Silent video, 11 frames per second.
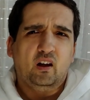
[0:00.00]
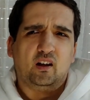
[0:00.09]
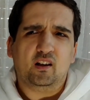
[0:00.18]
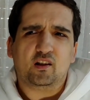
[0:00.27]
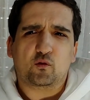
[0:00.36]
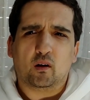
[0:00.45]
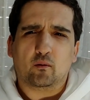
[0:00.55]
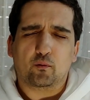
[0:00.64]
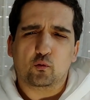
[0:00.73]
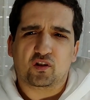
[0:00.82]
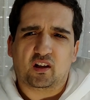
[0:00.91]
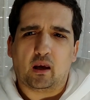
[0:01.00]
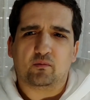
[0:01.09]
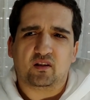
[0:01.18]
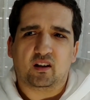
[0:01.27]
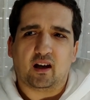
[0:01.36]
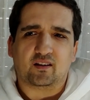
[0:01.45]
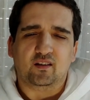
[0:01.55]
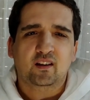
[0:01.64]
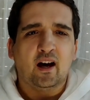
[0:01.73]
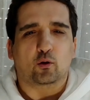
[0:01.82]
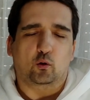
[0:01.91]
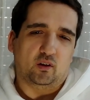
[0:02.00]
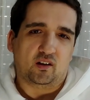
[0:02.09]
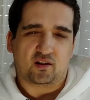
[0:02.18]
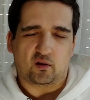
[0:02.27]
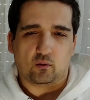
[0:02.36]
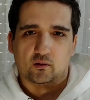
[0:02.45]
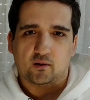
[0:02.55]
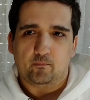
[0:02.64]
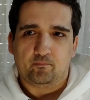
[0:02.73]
it is one of those games that not only is good,